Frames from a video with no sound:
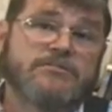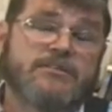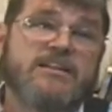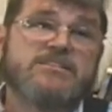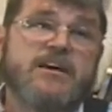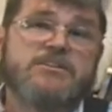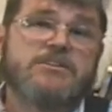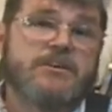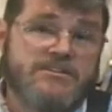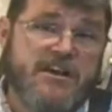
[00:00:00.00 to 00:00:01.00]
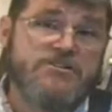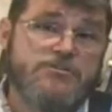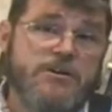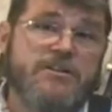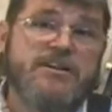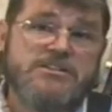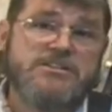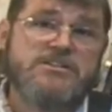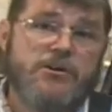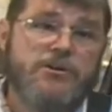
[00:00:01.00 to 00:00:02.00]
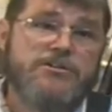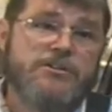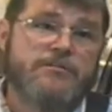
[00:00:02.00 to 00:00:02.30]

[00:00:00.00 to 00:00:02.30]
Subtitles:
And that's not to their detriment, that's just owing to